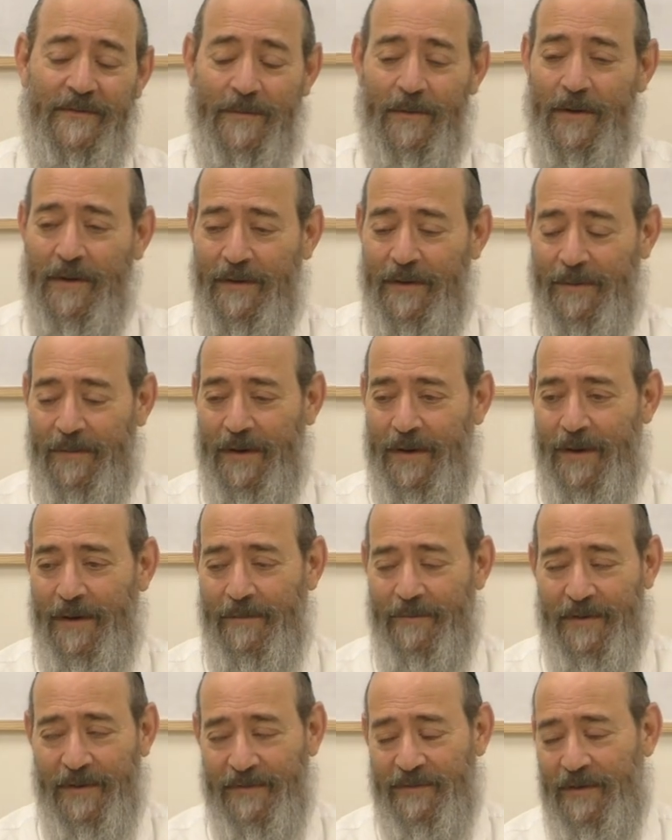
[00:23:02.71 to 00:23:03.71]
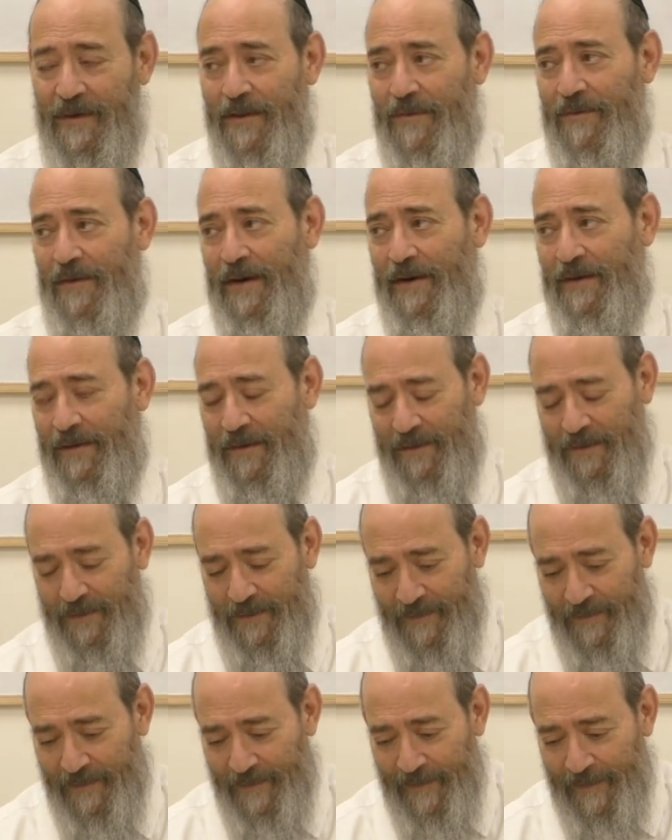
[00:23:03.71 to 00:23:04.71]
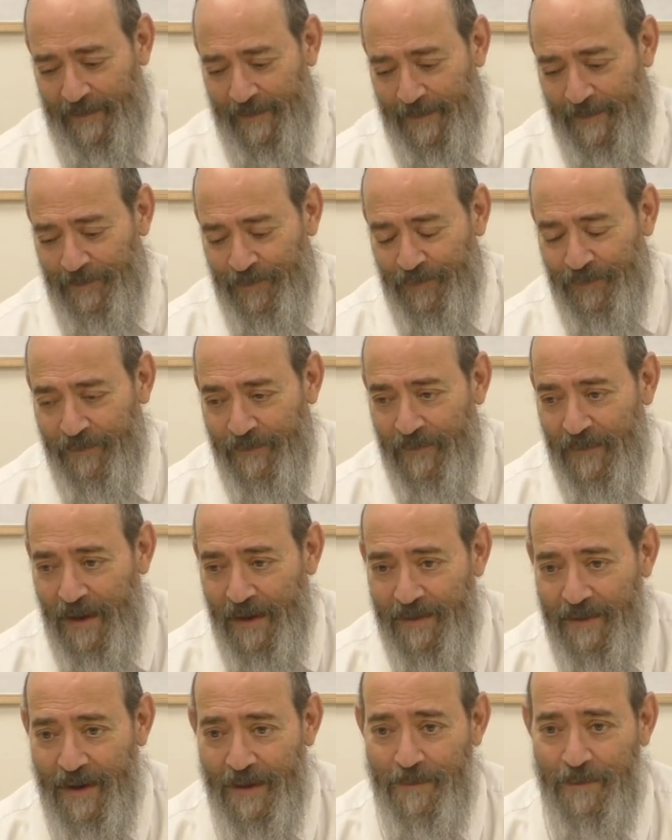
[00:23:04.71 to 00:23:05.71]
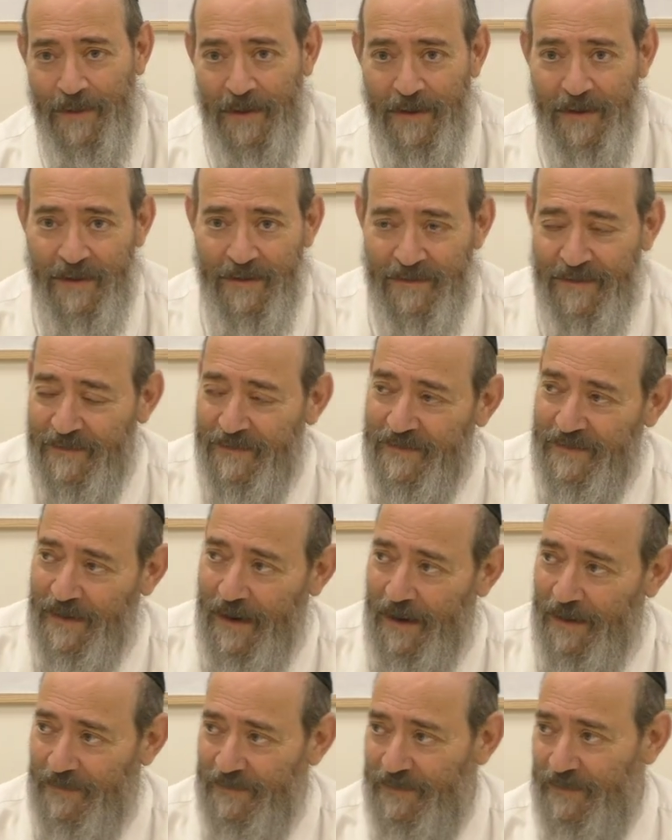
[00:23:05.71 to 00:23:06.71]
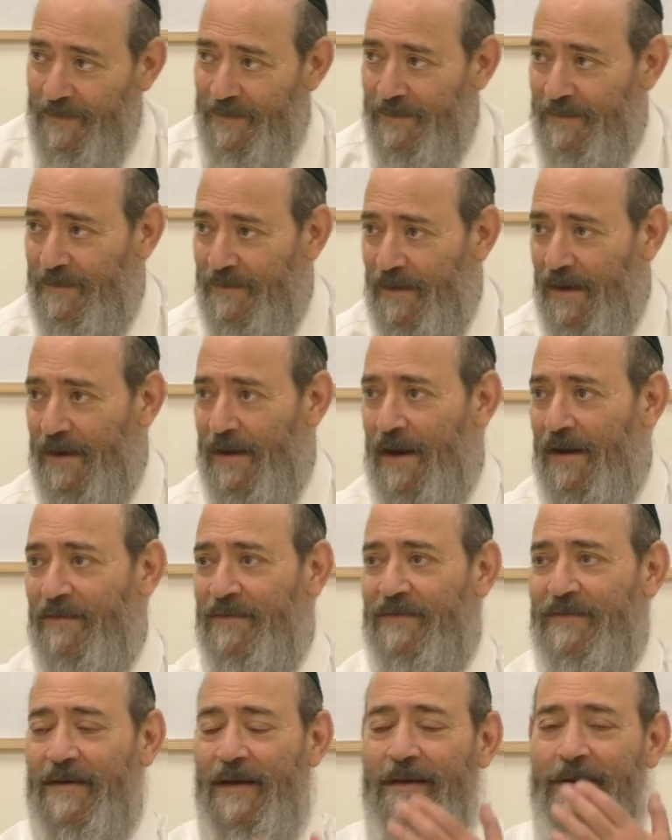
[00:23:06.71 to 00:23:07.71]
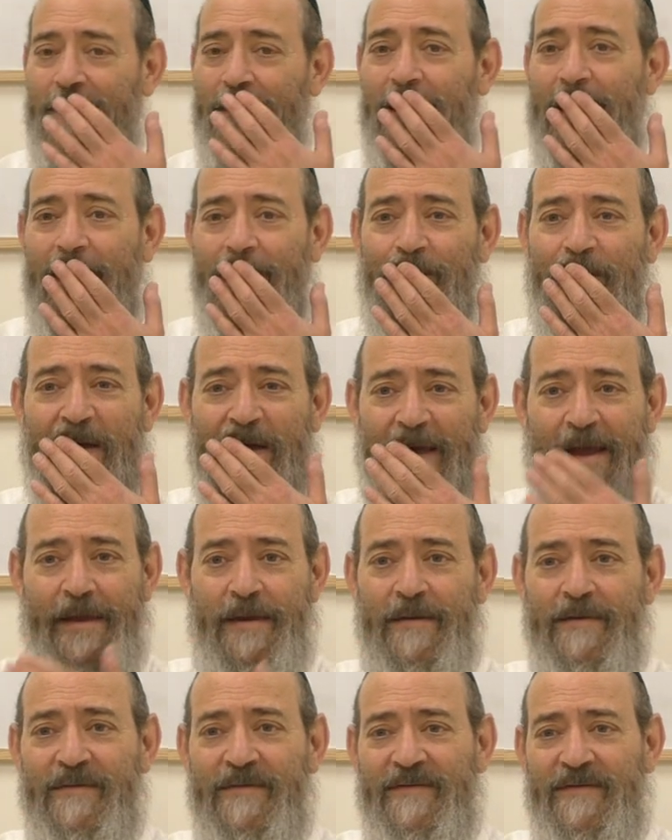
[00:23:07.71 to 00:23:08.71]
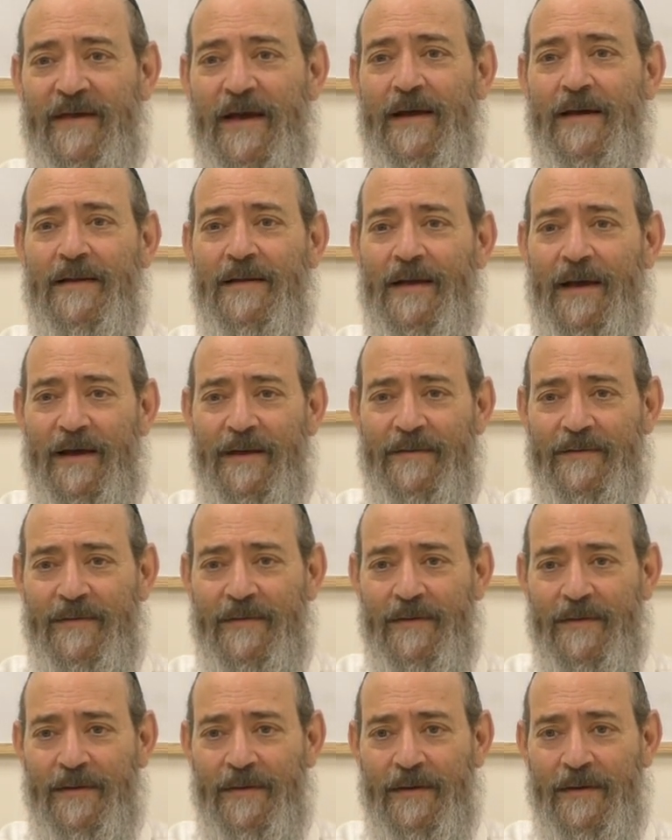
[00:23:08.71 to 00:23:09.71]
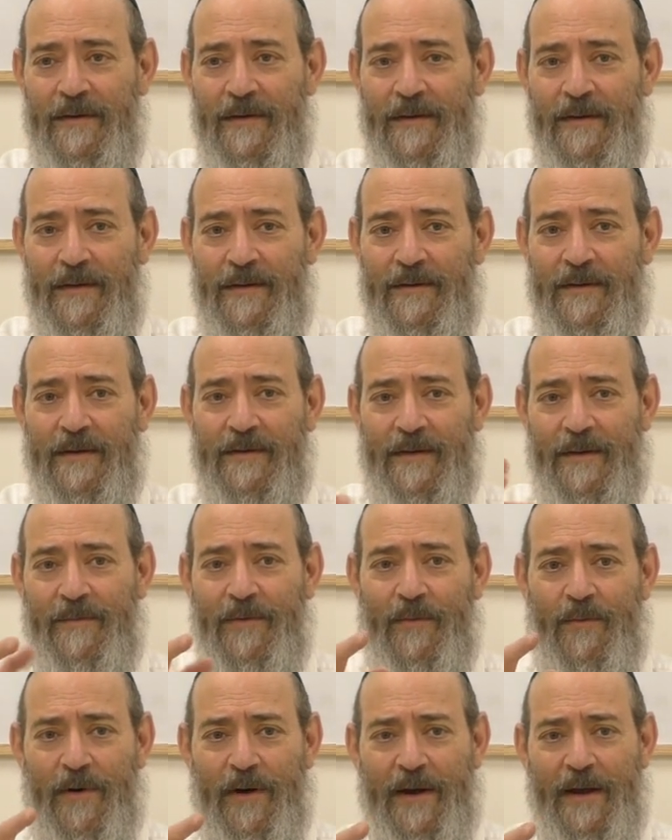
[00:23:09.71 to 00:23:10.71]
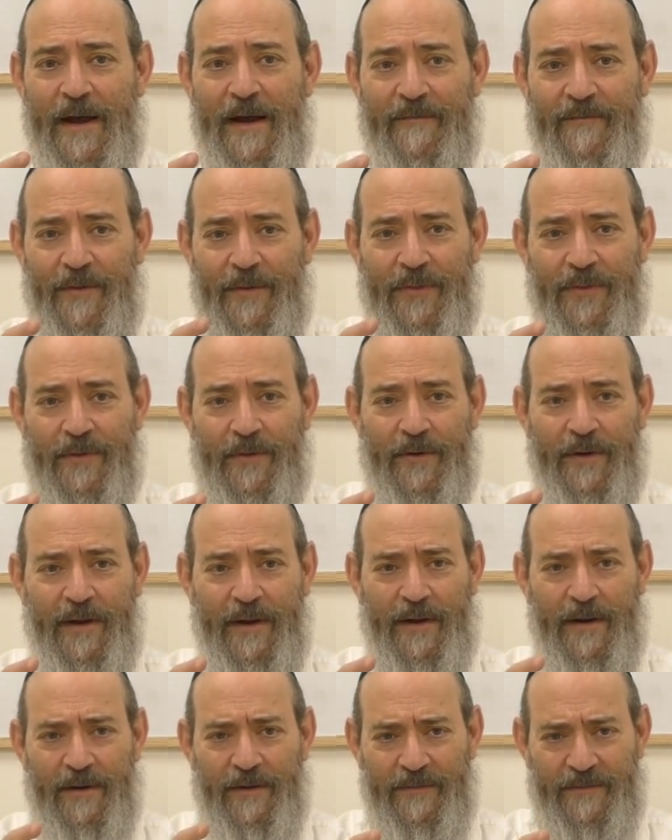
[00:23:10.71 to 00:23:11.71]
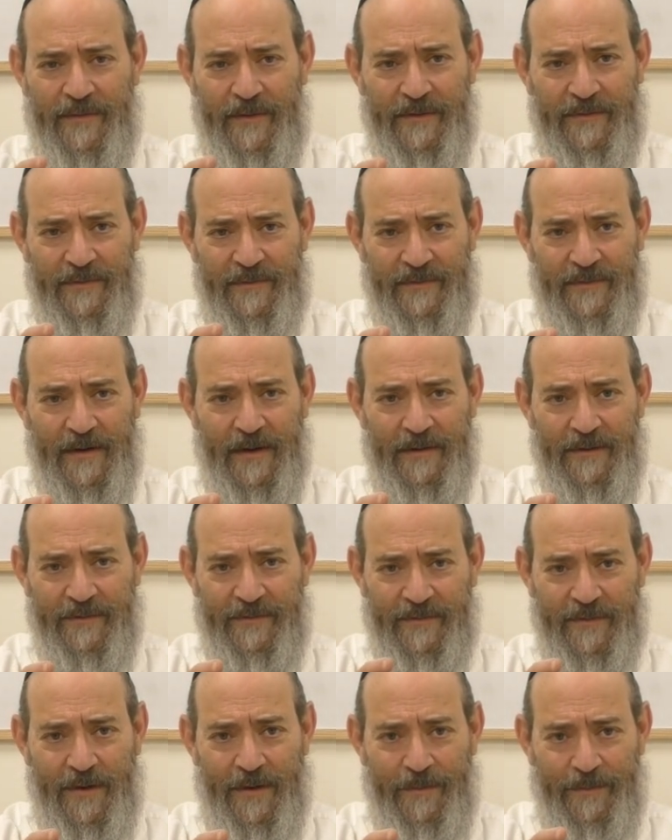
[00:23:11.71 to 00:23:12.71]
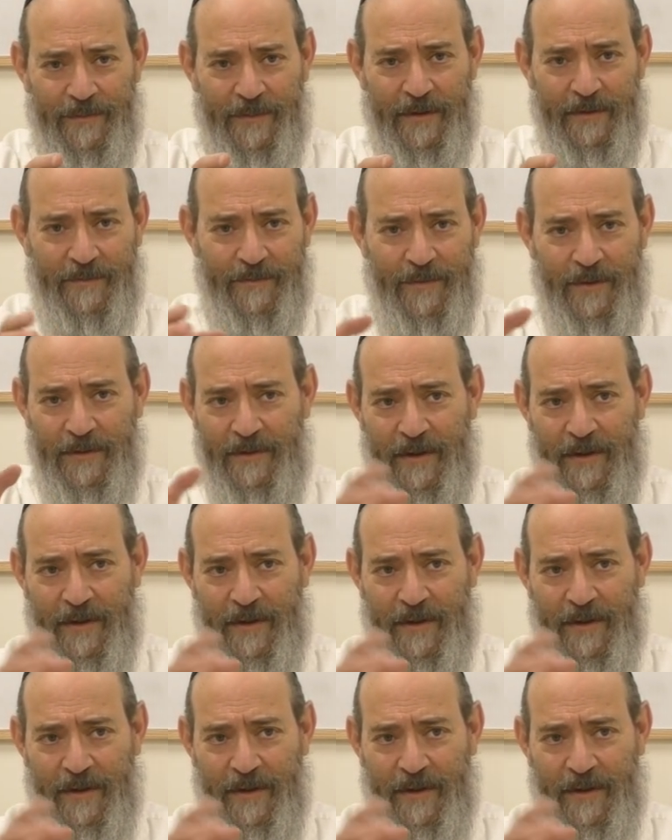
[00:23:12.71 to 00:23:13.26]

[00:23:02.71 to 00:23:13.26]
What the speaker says: smaller they become. There's another idea here. There are billions of stars. They now sent up a satellite that they've been working on for 30 years, this telescope that